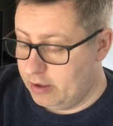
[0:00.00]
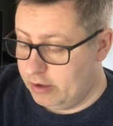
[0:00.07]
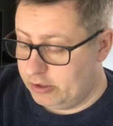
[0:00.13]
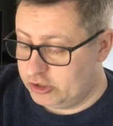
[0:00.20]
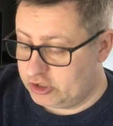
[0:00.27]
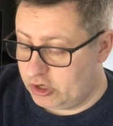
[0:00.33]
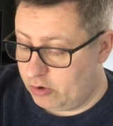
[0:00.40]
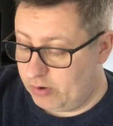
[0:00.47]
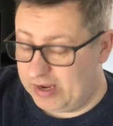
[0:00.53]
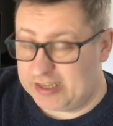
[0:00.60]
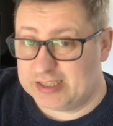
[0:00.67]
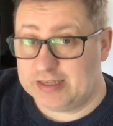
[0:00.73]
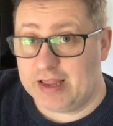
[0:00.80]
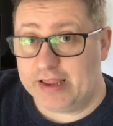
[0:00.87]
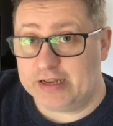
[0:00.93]
So
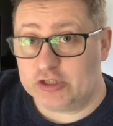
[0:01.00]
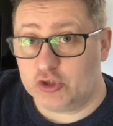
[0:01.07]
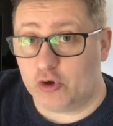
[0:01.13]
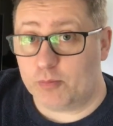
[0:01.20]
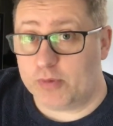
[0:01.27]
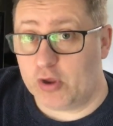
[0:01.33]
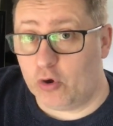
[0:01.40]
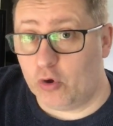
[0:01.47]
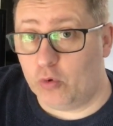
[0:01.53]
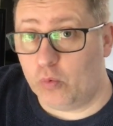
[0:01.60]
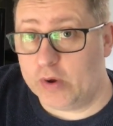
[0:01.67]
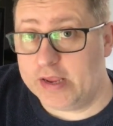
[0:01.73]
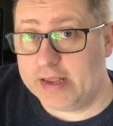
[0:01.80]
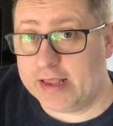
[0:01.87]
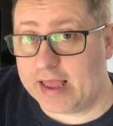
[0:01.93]
it took me all
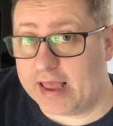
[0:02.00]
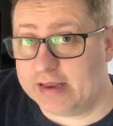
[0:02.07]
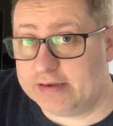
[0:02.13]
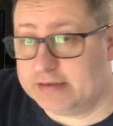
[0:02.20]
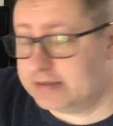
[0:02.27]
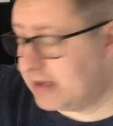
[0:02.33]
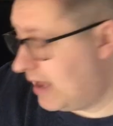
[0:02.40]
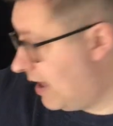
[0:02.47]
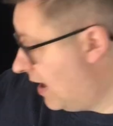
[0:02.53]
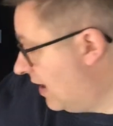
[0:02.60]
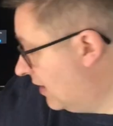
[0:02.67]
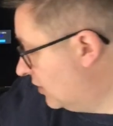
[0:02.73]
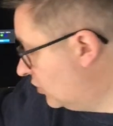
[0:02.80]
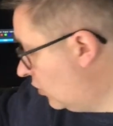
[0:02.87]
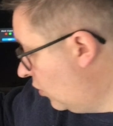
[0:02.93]
weekend and